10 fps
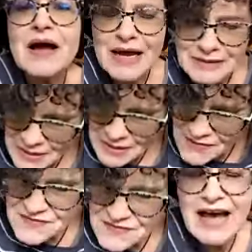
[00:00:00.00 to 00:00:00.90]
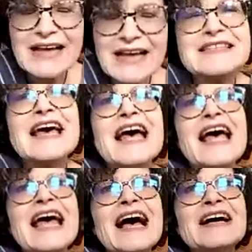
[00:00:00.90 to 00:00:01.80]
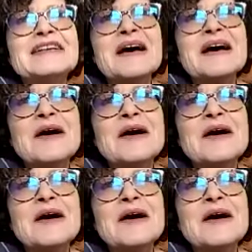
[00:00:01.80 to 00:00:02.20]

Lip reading: I love that. And